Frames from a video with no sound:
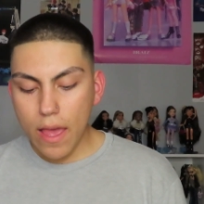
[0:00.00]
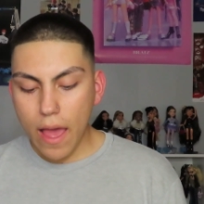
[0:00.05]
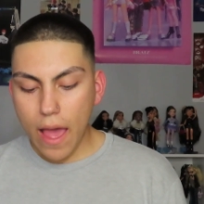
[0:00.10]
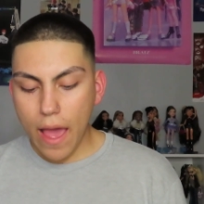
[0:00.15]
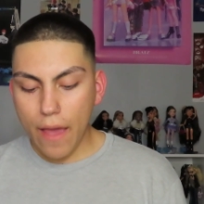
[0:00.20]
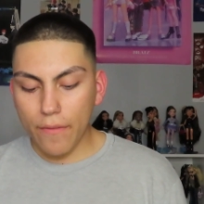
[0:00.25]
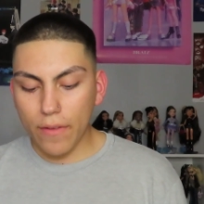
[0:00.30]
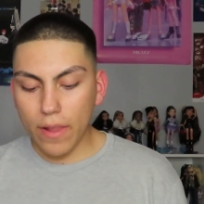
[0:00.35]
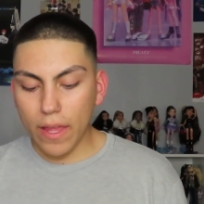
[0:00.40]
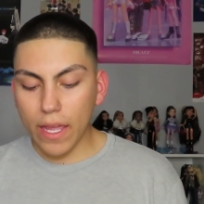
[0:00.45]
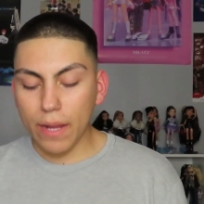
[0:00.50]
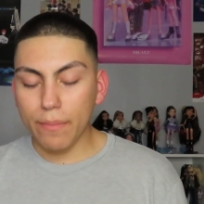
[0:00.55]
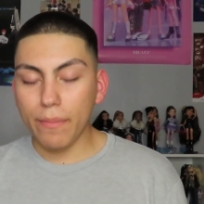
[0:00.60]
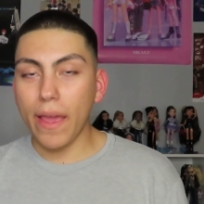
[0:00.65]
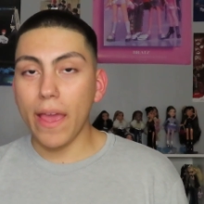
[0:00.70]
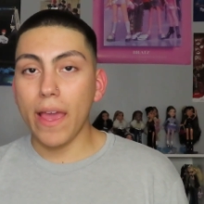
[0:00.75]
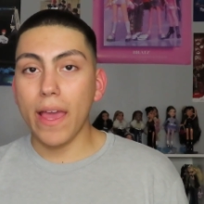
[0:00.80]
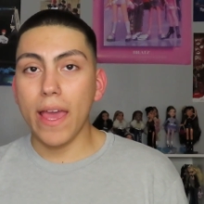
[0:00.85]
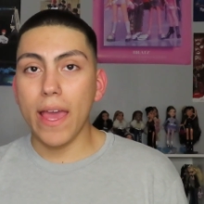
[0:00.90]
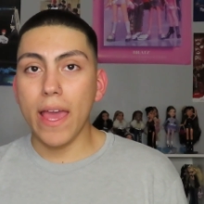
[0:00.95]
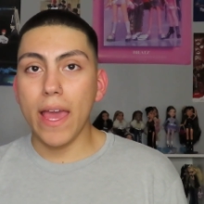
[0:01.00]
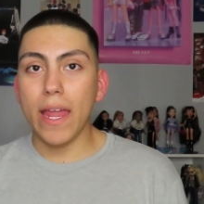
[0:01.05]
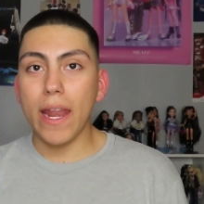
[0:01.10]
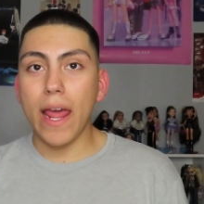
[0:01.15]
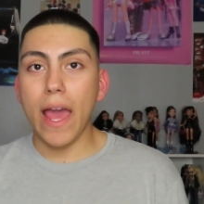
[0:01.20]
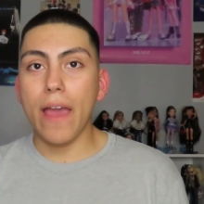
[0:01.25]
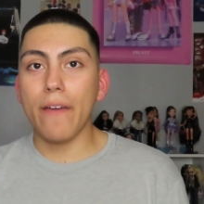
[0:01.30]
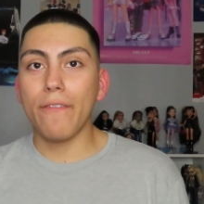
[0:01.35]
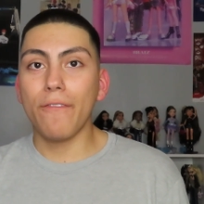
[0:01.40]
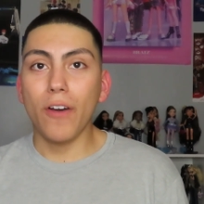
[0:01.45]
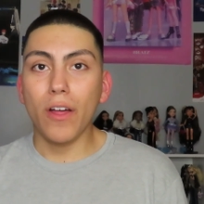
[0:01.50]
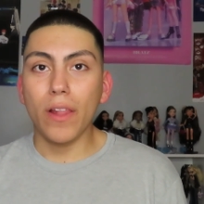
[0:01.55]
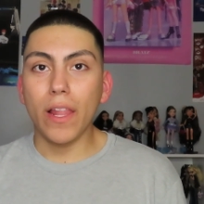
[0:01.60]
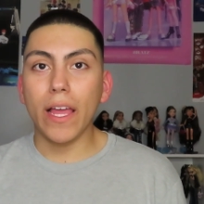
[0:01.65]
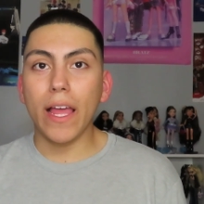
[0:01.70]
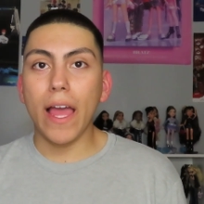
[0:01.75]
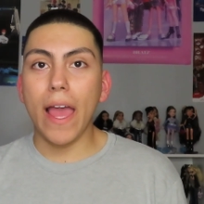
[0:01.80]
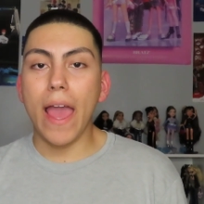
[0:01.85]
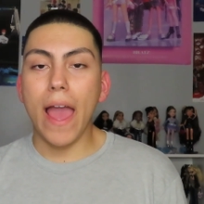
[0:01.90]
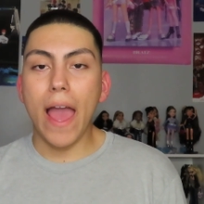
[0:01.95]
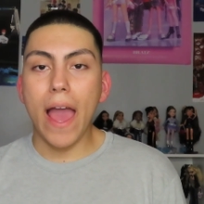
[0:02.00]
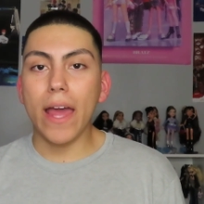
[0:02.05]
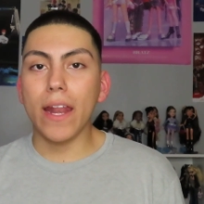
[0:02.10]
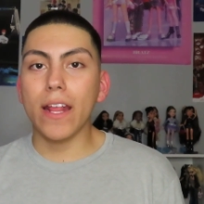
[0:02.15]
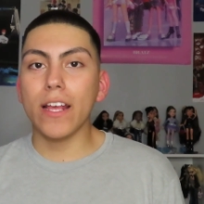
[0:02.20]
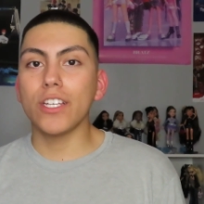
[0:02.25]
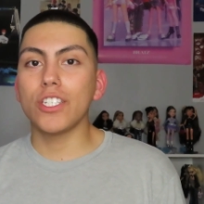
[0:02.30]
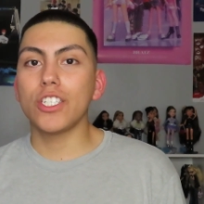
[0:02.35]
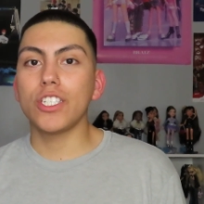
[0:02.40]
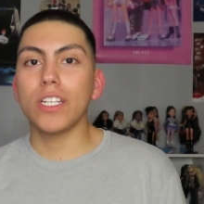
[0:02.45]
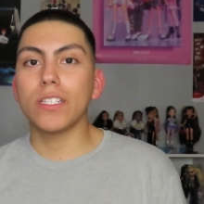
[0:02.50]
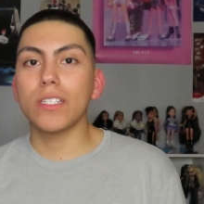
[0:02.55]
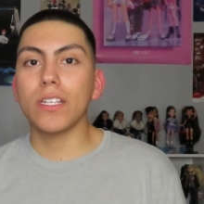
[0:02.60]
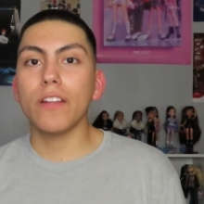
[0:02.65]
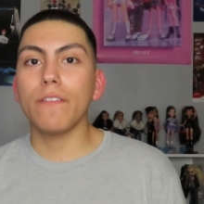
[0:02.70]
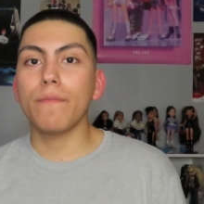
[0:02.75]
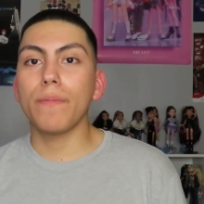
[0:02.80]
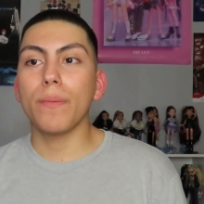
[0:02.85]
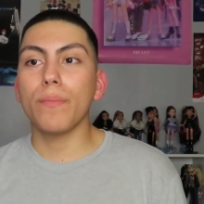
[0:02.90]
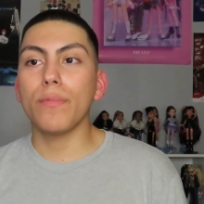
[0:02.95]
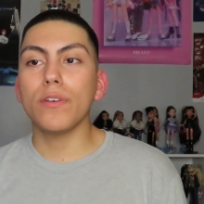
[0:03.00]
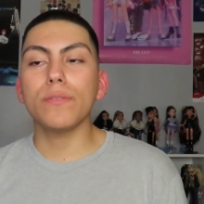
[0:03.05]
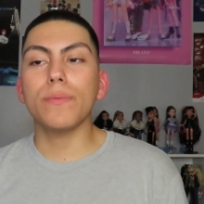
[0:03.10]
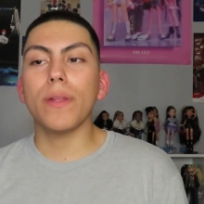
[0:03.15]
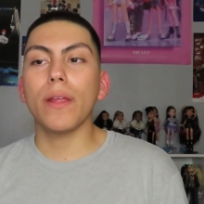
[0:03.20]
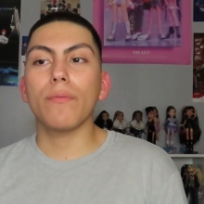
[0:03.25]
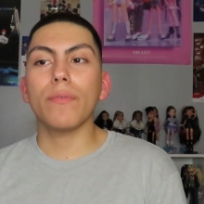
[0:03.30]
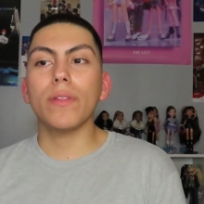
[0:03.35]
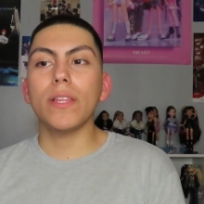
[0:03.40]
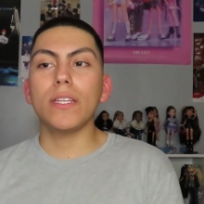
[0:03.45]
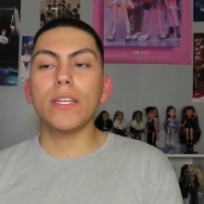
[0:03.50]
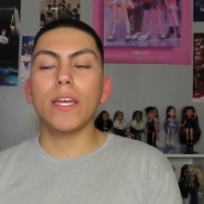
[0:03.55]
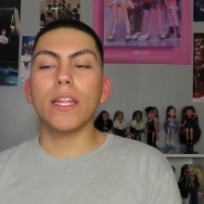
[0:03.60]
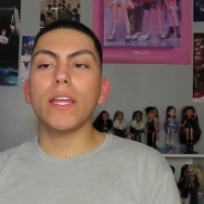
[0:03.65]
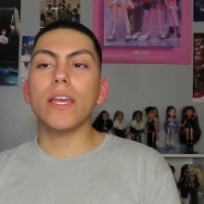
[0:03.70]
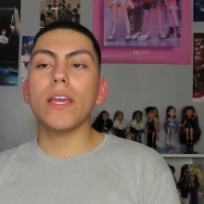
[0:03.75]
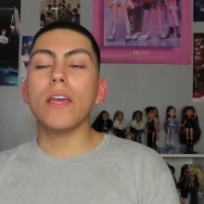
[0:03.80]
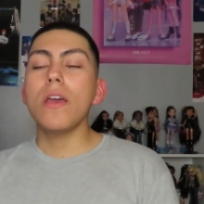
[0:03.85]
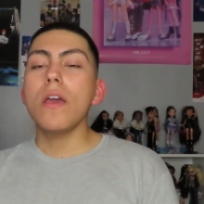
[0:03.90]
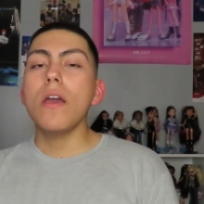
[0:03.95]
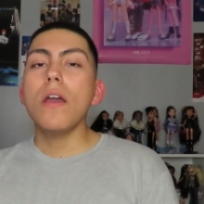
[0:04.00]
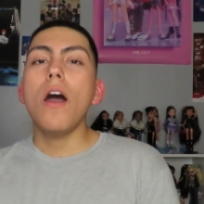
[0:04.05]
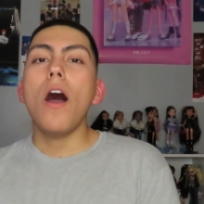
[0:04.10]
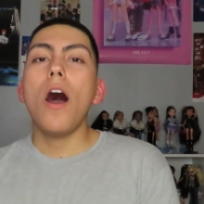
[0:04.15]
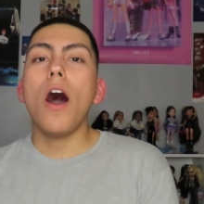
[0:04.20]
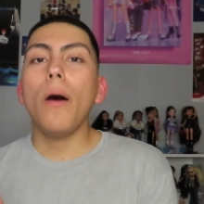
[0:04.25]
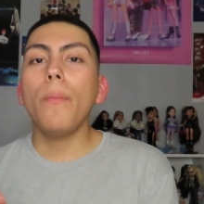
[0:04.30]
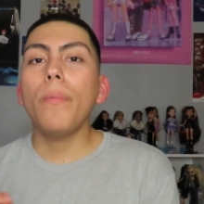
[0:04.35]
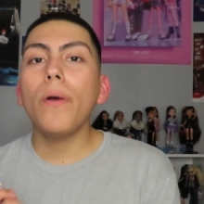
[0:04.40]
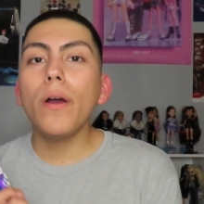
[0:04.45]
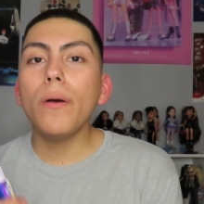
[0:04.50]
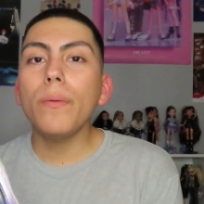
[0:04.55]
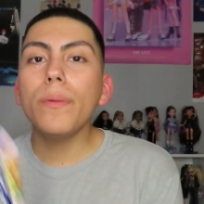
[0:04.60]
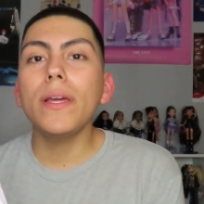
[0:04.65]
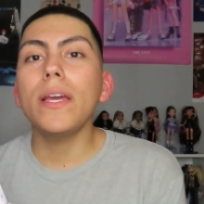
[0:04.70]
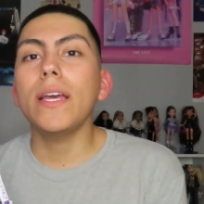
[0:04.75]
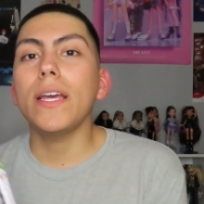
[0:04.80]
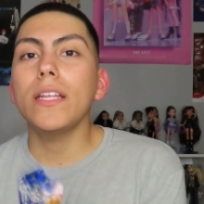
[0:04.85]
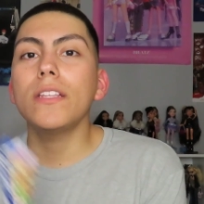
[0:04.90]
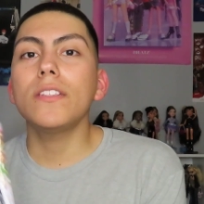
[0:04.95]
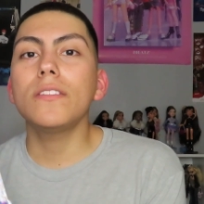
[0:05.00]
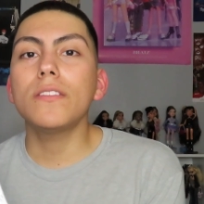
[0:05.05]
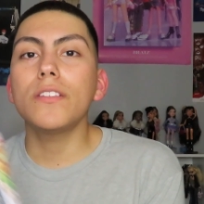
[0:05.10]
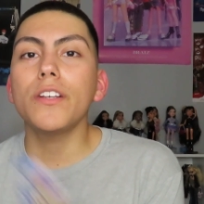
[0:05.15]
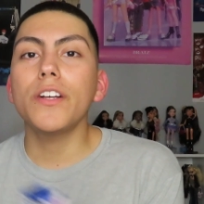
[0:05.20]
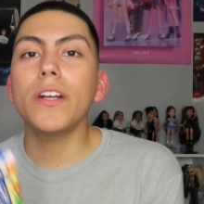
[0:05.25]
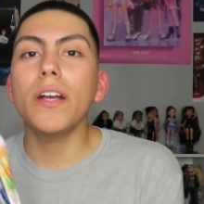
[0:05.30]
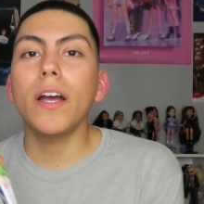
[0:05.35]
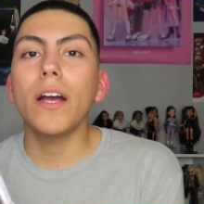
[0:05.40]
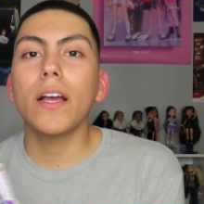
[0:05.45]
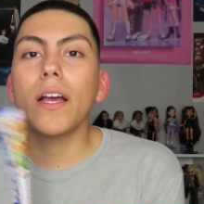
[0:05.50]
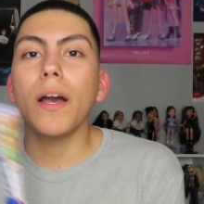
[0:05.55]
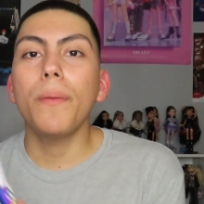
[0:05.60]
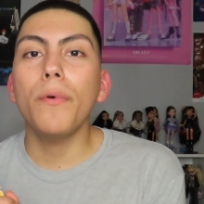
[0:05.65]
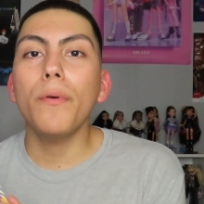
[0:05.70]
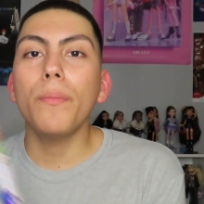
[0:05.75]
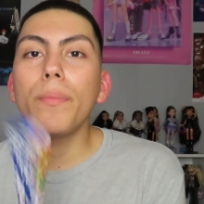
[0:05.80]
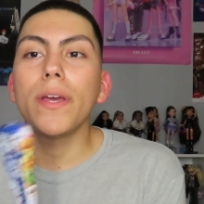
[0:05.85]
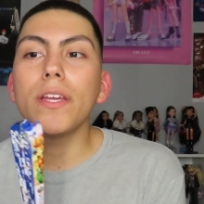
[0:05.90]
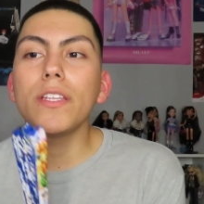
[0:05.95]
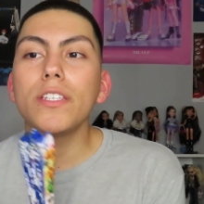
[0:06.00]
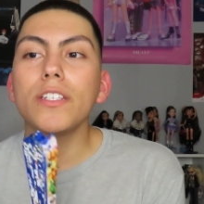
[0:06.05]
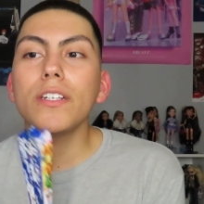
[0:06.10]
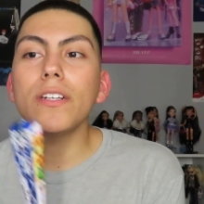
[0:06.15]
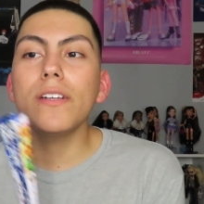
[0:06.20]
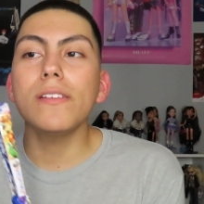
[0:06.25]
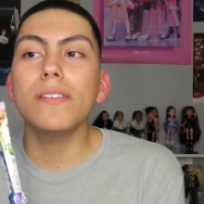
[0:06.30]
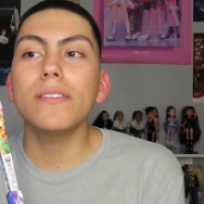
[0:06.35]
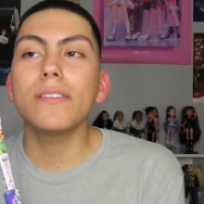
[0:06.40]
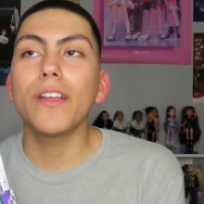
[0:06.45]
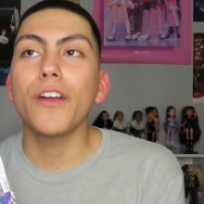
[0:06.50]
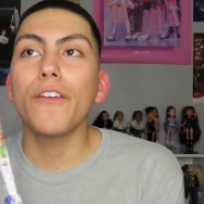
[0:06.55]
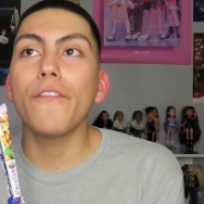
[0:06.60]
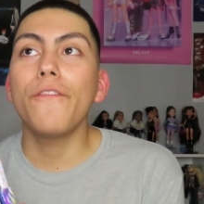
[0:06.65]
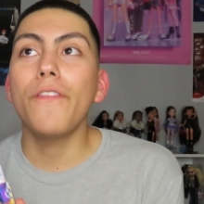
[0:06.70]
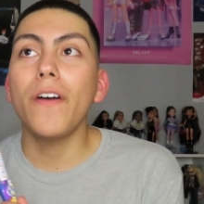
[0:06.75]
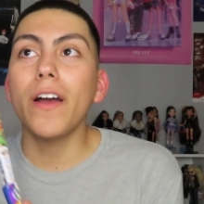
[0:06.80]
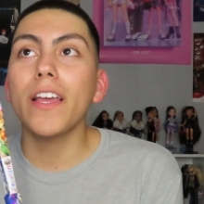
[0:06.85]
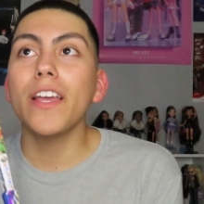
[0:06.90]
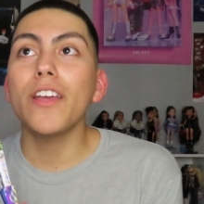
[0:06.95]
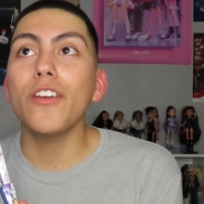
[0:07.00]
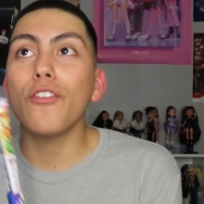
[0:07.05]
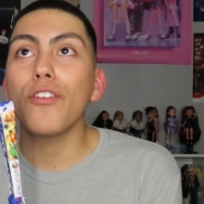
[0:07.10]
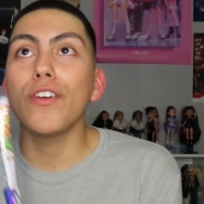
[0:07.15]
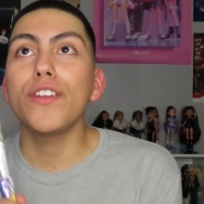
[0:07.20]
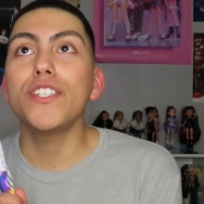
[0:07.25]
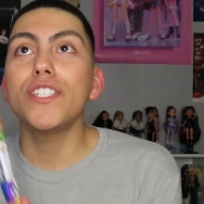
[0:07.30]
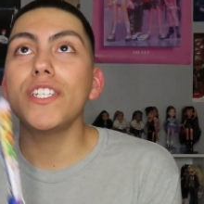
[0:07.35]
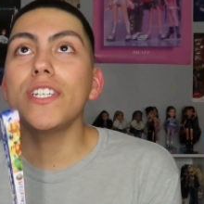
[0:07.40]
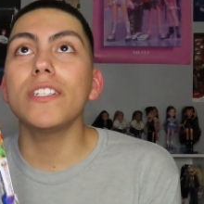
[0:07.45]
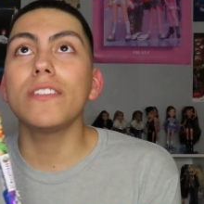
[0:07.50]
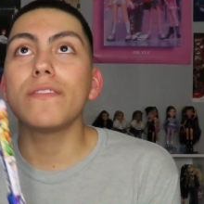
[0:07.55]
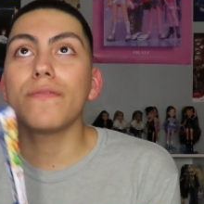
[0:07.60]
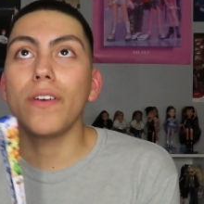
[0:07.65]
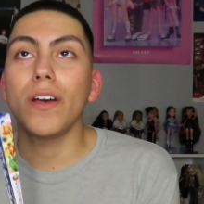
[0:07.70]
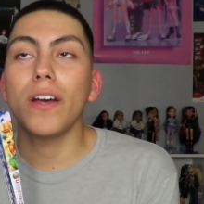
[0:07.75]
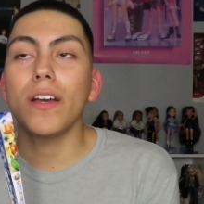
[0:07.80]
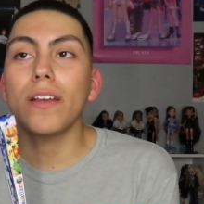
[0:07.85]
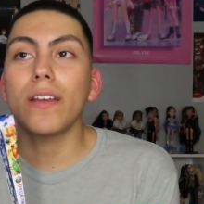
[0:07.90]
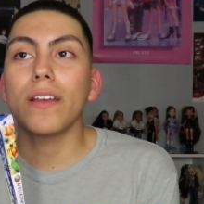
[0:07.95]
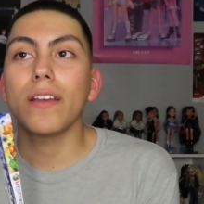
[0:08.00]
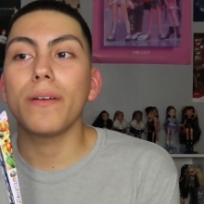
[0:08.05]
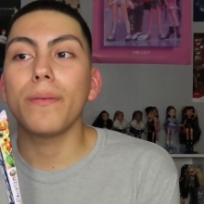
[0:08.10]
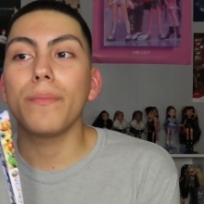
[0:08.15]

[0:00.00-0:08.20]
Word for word: I feel like in my head, I felt like I had a shit ton of pimples, but I really didn't. I'll probably insert a couple pictures. They're fucking cringy as fuck